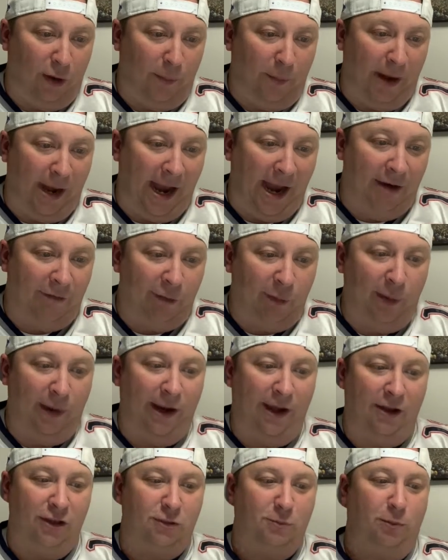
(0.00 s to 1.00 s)
but everyone
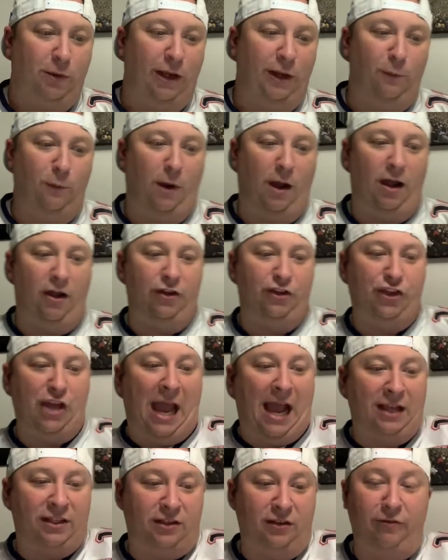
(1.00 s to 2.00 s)
else played well.
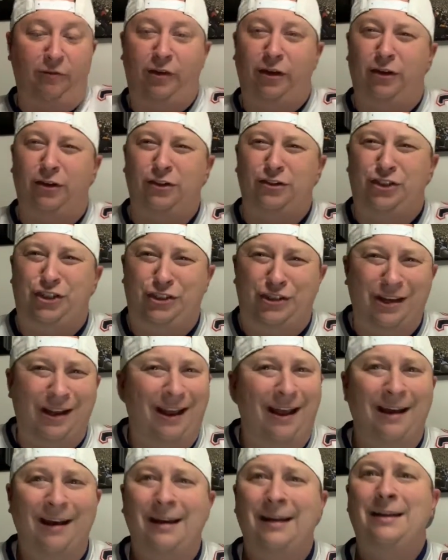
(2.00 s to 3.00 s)
Jacksonville
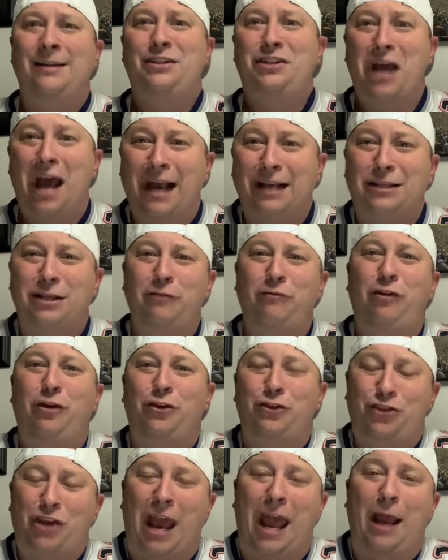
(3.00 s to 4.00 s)

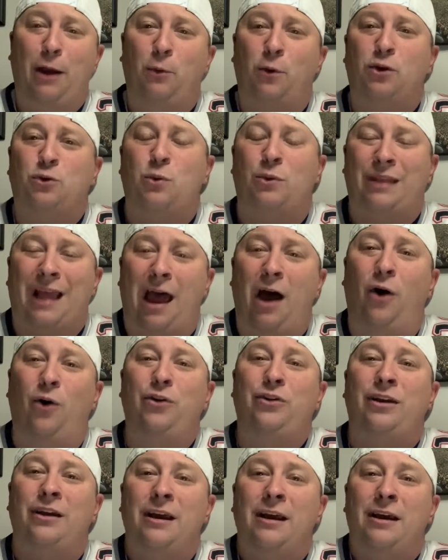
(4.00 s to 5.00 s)
Jaguars
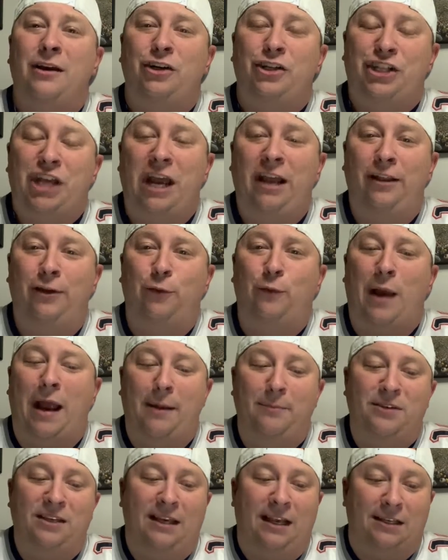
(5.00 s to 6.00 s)
without Jalen
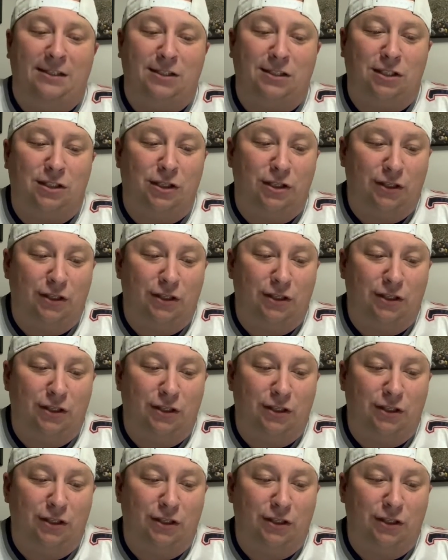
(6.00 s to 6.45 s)
Ramsey gets